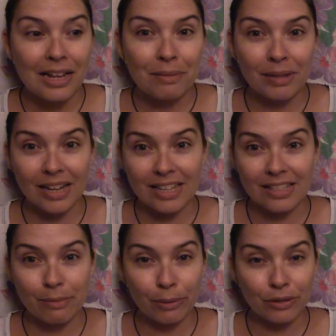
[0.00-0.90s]
because
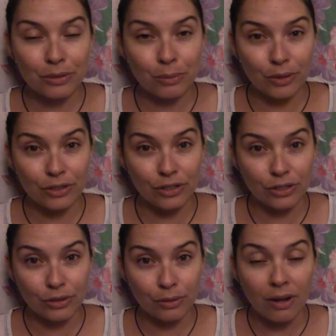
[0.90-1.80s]
the books were
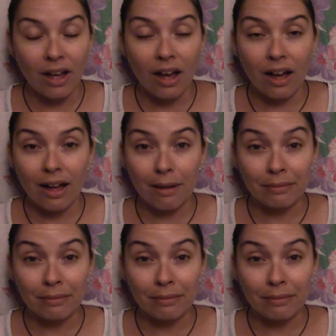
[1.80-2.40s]
due um,